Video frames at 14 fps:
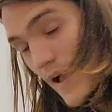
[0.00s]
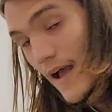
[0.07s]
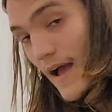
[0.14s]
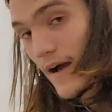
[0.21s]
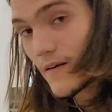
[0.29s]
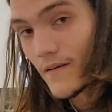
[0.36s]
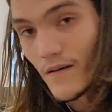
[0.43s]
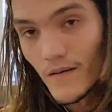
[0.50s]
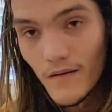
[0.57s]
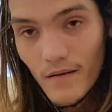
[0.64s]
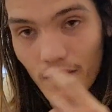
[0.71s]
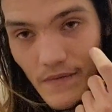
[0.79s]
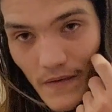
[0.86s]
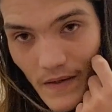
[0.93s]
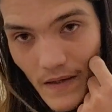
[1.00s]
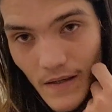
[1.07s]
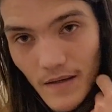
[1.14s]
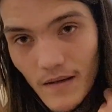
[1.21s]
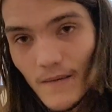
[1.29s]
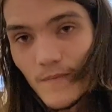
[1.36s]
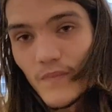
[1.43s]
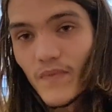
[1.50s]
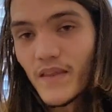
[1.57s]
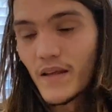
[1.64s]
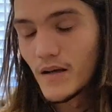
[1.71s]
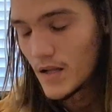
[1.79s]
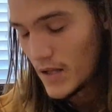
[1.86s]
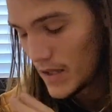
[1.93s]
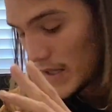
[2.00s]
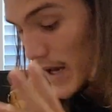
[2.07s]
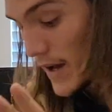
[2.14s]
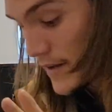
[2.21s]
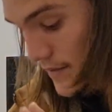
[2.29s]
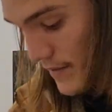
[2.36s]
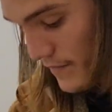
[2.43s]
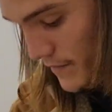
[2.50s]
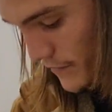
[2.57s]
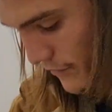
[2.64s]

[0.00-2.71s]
out of a lot of the